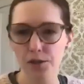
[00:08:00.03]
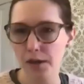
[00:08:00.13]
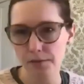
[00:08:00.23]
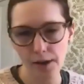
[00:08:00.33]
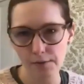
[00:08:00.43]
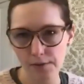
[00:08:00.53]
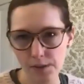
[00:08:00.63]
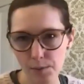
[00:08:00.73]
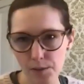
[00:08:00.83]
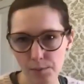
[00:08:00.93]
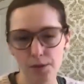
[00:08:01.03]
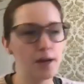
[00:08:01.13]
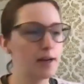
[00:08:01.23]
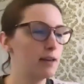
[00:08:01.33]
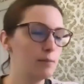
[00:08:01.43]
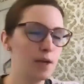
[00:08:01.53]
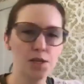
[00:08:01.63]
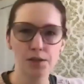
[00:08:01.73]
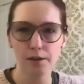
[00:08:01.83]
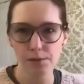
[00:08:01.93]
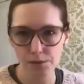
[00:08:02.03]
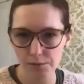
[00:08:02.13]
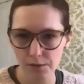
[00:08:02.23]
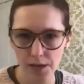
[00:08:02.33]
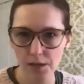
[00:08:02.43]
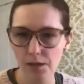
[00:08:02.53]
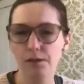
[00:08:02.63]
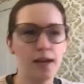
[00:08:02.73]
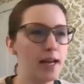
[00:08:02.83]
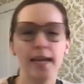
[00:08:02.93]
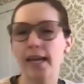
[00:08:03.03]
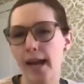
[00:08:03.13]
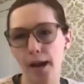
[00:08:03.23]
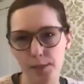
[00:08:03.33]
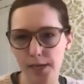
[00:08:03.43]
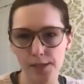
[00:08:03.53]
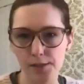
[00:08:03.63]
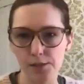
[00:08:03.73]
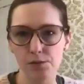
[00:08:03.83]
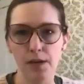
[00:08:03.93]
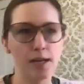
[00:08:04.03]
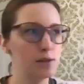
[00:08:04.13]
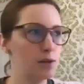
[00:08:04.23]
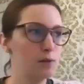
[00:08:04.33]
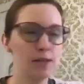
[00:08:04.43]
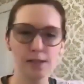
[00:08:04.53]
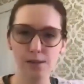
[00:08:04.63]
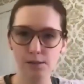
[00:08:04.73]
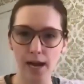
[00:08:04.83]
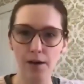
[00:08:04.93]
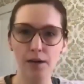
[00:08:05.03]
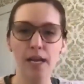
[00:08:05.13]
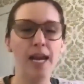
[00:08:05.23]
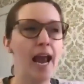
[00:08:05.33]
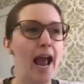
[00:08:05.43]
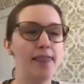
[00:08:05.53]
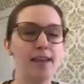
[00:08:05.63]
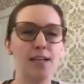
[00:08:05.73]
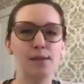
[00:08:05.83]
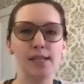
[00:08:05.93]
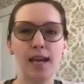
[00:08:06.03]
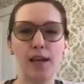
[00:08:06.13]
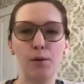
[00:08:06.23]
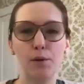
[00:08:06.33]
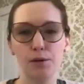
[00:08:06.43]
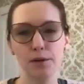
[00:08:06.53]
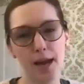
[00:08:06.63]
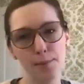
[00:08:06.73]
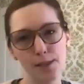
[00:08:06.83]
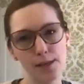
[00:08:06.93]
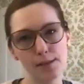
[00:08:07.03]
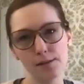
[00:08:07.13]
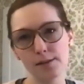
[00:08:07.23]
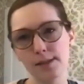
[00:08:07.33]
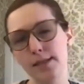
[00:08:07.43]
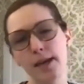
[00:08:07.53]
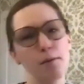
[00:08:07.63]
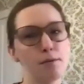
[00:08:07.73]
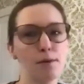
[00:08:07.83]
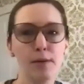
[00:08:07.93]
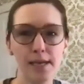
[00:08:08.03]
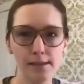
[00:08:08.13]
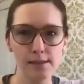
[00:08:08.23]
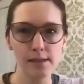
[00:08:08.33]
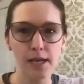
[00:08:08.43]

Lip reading: I invite 50 people. I need to make sure I reserve a venue and I get appetizers, right? So you list those out, and then you say, ordering appetizers, lead time 3 weeks.